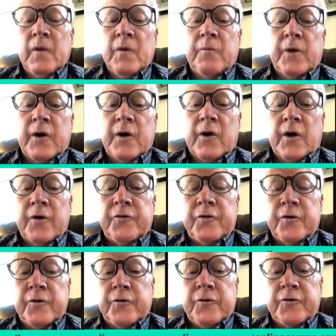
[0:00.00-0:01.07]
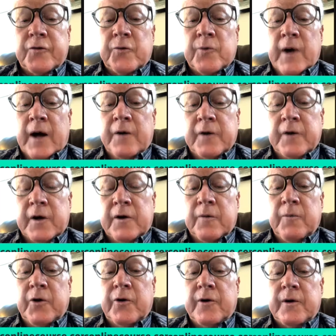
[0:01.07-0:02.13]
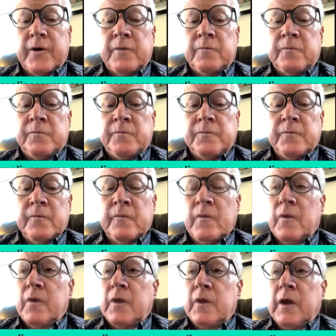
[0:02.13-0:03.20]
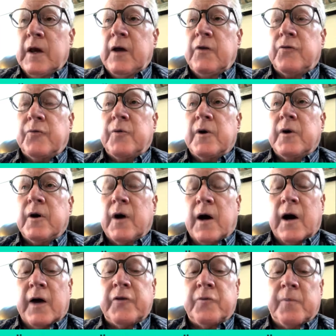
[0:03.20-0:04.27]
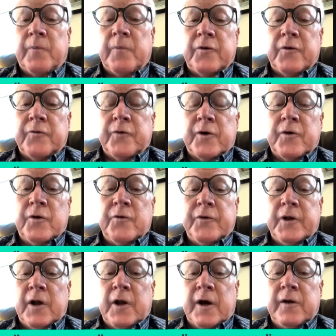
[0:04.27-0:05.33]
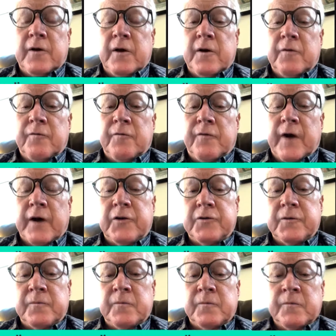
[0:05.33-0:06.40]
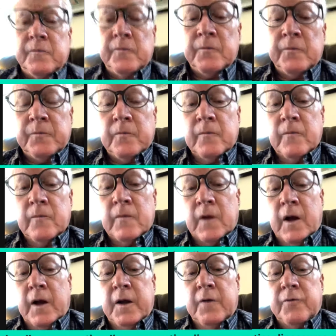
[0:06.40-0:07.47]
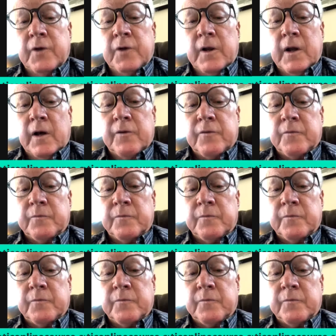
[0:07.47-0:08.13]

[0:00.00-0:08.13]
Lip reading: but also the surrounding community. These were hotspots for COVID-19 infection and even death.